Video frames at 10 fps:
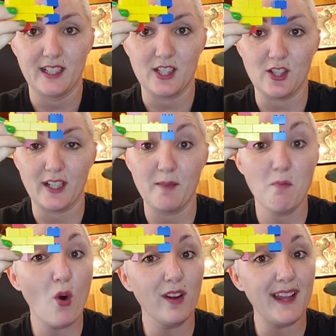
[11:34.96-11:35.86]
It's
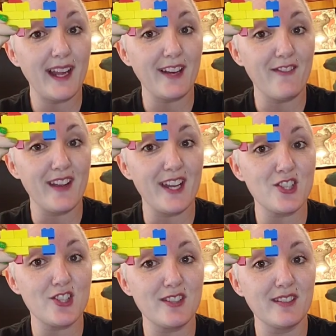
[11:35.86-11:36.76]
looking more like a
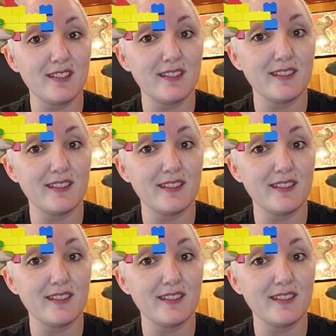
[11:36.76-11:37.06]
fish.